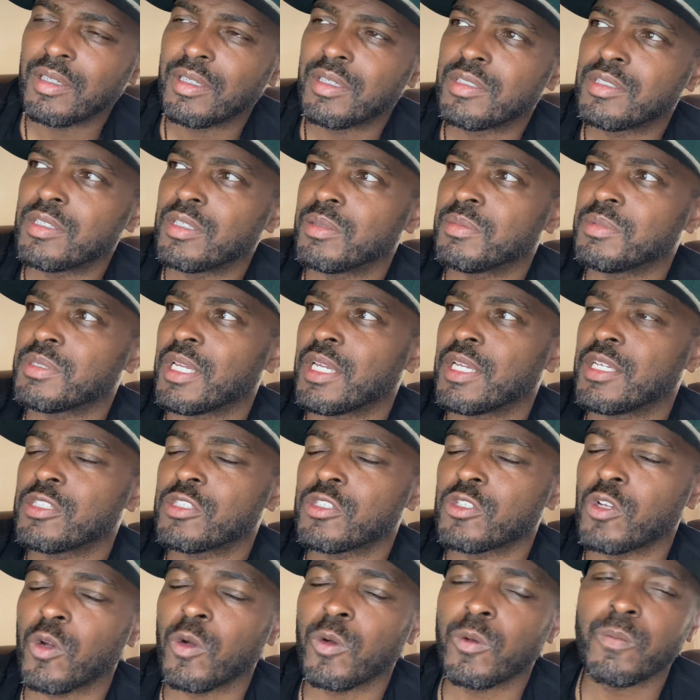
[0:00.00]
See what I'm saying?
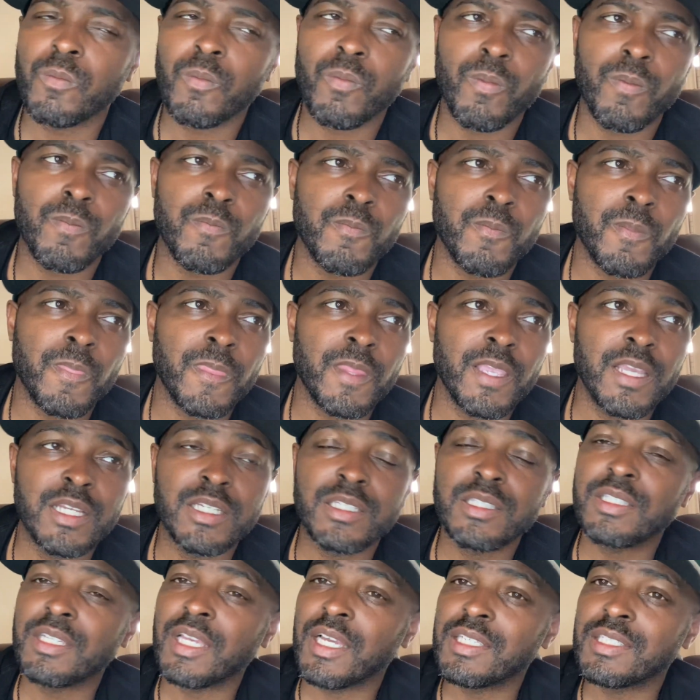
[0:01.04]
So
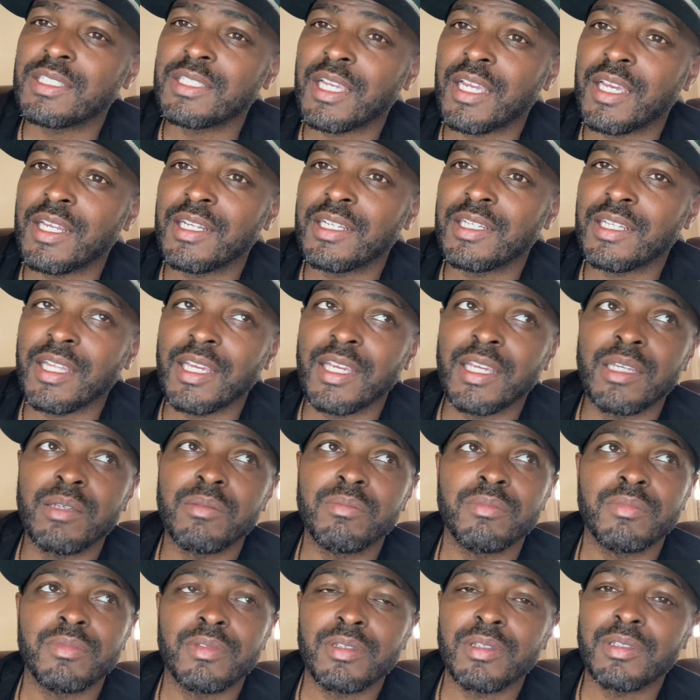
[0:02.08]
is the educated
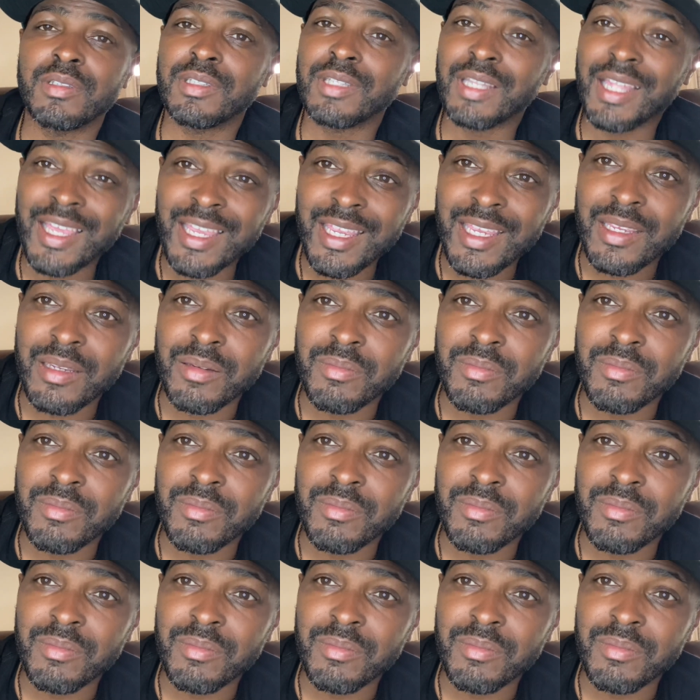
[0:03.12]
lame? I